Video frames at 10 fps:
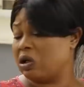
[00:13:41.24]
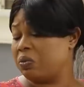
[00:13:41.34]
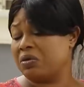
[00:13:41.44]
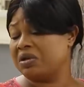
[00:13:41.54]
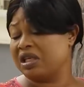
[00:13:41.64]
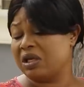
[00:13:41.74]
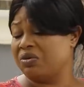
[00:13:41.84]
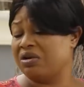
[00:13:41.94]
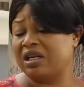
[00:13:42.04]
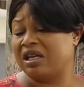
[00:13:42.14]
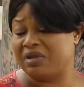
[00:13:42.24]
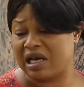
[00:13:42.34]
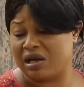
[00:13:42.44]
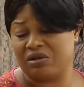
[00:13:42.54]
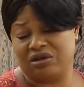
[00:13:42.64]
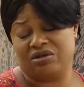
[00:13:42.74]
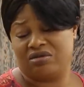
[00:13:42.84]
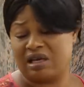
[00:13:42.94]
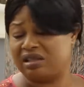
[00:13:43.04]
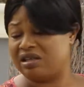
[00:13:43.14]
I hope one day they will not claim that house
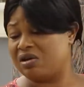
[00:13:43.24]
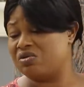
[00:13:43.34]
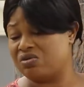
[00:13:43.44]
as their